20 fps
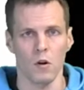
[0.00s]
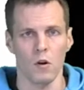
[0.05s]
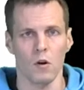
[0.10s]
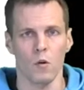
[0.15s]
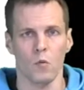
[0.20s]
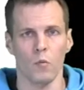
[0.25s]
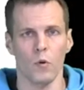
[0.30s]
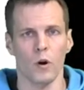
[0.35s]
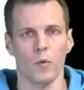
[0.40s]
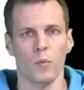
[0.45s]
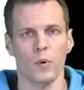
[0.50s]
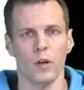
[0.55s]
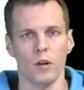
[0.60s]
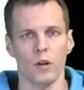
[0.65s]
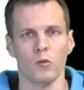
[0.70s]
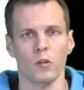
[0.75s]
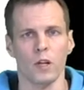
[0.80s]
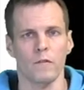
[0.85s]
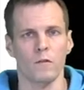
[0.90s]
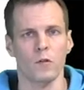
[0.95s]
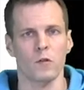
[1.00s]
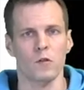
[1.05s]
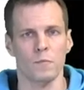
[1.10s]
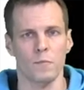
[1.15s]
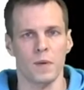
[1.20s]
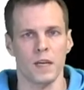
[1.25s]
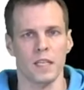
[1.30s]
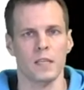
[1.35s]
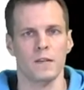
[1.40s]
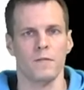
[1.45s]
where we don't have to
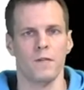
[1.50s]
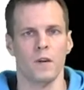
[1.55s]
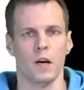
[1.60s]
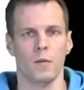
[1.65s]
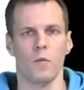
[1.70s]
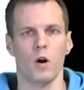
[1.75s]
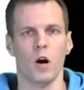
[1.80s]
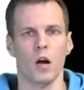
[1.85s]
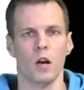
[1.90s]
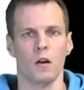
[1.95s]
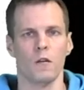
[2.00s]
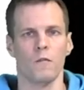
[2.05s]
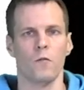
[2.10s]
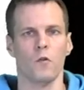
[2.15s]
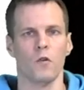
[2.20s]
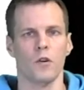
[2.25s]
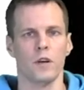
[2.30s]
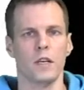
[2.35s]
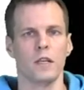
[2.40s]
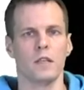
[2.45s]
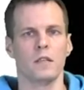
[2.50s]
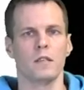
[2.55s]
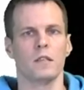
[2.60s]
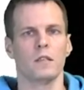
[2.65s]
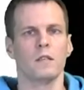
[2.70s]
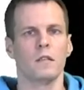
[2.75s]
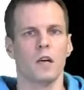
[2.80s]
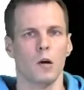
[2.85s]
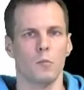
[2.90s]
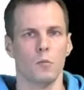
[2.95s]
specify a model for each
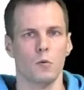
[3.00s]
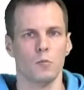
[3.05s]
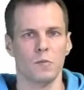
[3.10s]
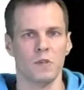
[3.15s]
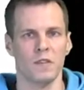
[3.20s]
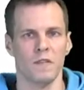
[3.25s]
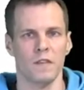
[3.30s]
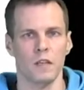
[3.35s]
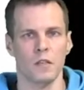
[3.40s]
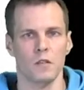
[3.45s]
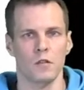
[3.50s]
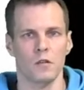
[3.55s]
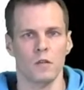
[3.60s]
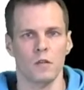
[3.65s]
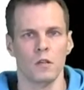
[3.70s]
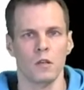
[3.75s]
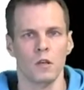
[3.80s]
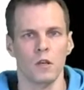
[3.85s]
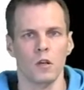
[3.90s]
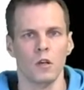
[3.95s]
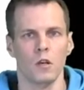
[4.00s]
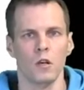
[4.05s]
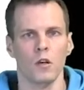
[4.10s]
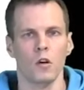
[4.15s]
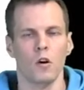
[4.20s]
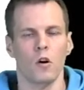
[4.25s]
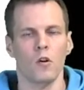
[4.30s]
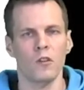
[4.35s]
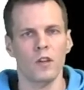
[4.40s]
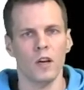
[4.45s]
time observation.
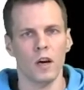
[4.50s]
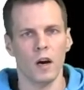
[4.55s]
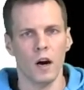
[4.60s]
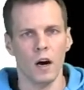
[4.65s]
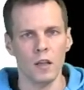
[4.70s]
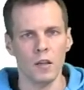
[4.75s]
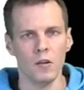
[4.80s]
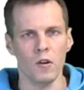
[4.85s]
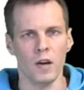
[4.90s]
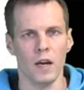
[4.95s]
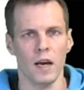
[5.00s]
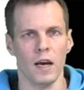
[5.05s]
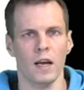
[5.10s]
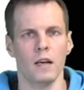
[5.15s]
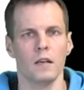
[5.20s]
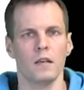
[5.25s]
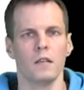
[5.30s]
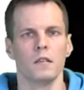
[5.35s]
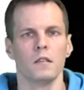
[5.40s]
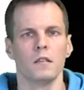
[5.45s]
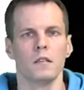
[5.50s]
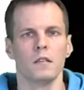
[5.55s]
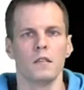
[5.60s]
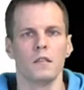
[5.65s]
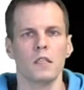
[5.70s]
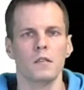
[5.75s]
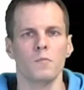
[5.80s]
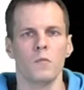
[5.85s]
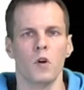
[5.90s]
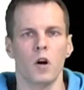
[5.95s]
On the other hand,
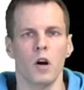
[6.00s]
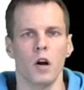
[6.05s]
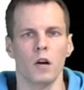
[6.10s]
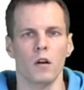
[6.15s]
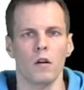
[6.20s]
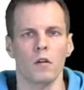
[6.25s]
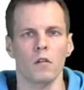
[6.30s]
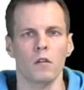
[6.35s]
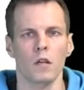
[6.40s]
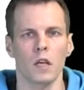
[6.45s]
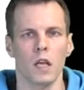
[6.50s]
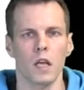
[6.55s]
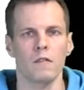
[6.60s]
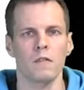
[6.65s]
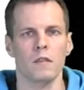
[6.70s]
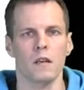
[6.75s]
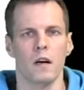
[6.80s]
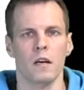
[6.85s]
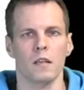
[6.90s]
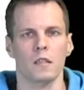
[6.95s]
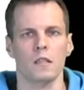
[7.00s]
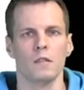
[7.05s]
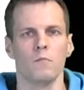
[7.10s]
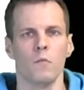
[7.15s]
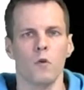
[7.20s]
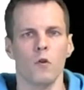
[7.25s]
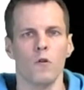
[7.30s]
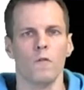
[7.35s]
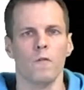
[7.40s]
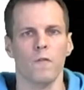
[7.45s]
this model gives us
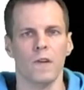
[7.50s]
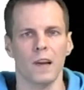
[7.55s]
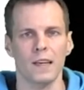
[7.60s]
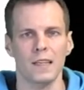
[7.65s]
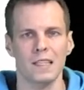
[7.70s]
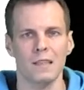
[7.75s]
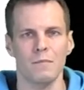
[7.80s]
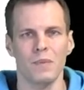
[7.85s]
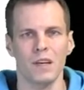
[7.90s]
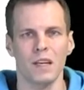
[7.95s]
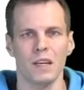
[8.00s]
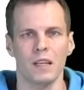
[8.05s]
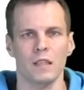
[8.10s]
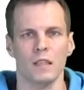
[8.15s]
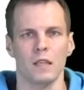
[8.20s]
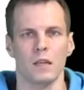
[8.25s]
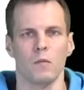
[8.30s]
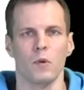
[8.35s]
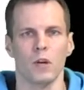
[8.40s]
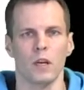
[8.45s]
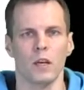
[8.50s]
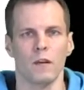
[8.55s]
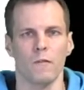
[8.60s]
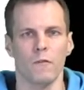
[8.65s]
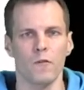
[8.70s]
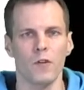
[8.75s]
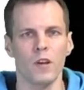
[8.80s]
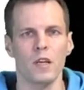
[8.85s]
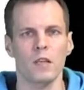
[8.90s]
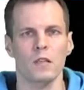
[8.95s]
more flexibility. We can
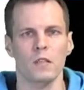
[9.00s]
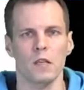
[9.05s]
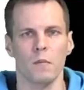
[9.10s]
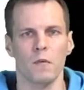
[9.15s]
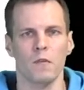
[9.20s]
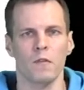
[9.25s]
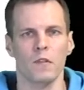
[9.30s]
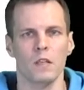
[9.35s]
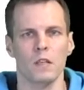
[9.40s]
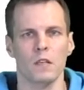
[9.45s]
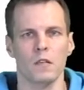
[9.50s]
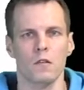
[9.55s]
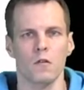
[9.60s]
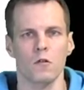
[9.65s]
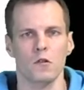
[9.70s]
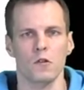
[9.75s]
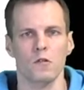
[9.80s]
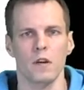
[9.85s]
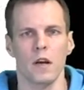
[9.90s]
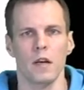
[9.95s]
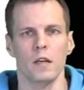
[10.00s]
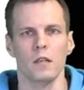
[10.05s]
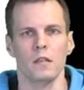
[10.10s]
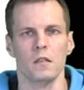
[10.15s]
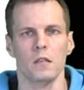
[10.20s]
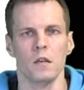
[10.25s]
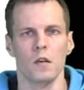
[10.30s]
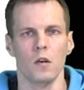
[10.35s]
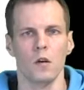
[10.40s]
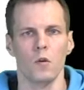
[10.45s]
free some of these
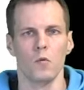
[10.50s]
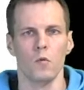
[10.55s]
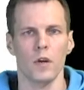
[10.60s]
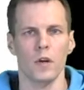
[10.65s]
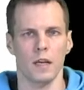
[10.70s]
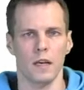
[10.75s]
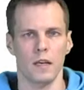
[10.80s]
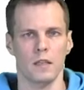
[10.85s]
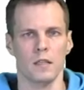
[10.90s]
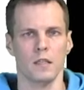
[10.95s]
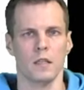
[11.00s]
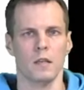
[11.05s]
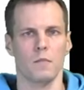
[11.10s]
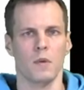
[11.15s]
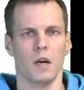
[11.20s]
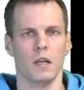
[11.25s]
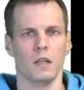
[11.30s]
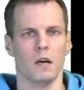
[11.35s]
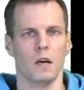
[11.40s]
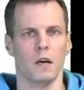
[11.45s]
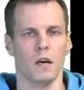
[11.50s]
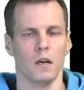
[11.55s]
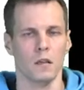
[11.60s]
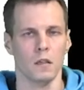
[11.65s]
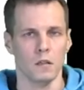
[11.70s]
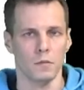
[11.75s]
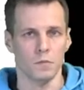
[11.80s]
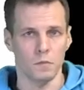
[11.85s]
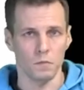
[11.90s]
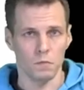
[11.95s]
constraints. We can estimate,
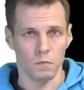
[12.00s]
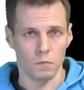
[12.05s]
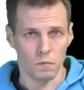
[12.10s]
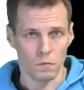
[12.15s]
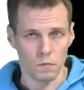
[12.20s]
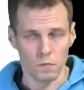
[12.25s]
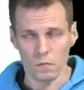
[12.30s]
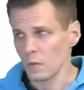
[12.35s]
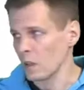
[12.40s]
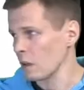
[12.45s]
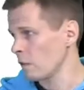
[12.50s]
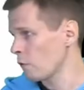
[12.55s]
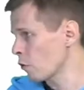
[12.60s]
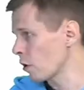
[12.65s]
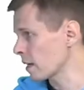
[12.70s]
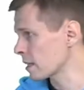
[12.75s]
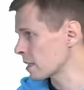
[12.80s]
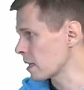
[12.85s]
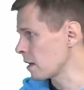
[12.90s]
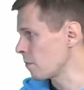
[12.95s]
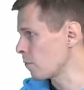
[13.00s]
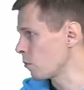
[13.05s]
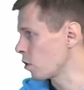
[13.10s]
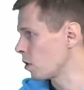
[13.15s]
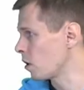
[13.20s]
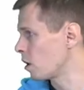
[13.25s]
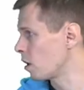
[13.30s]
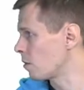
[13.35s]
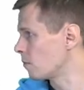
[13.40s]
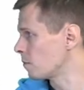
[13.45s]
for
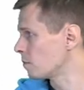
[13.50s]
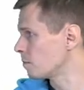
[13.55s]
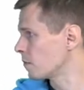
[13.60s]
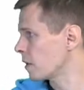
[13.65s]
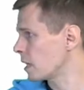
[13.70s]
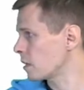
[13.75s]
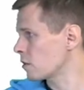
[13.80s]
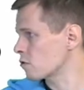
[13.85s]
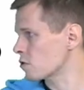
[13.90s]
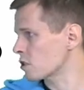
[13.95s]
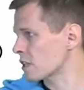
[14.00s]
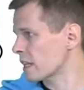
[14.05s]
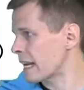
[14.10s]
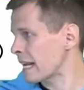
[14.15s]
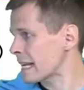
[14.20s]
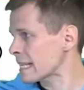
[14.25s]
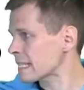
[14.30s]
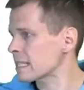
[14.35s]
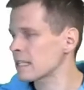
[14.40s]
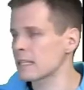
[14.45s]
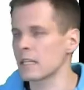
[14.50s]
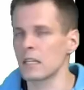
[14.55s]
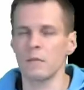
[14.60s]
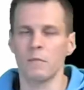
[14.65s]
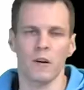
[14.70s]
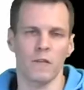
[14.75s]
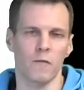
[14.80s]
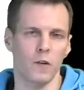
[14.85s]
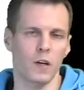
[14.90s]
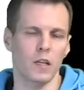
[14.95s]
example, heteroscedasticity
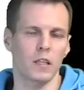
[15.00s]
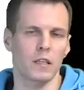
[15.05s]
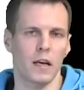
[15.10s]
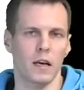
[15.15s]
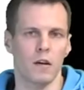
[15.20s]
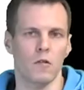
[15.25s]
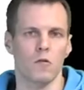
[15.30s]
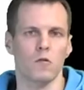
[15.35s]
by freeing the errors